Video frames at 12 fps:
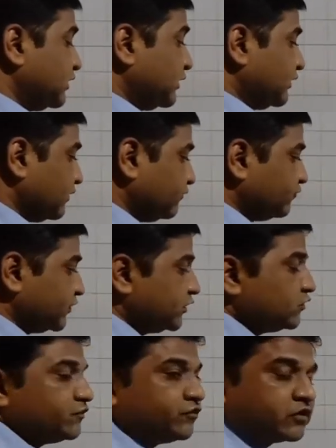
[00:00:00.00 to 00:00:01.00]
Now we
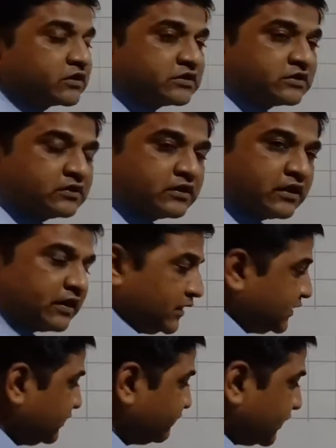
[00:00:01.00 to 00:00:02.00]
go for a
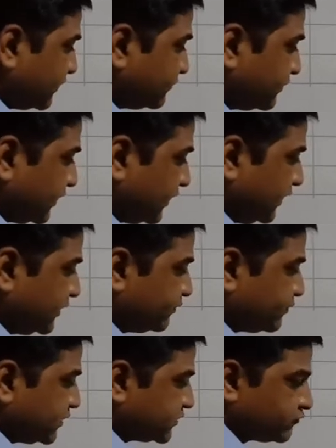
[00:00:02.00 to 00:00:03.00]
81, 8
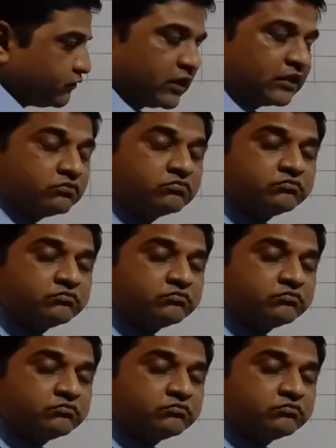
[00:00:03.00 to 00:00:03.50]
plus 1.